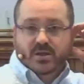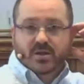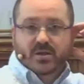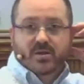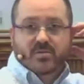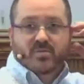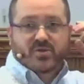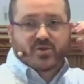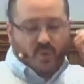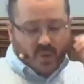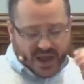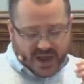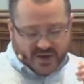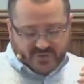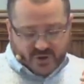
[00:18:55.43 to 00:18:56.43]
But the way
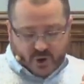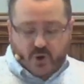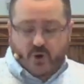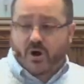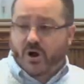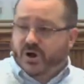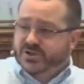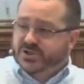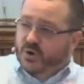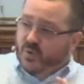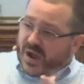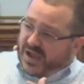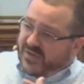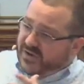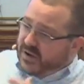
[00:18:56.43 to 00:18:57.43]
of the cross, the way
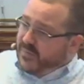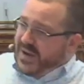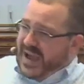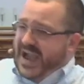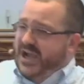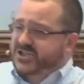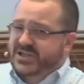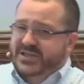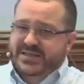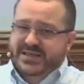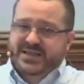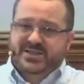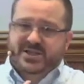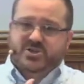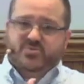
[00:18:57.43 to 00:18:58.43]
of compassion, leads
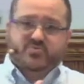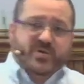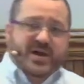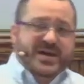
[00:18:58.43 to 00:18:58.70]
us right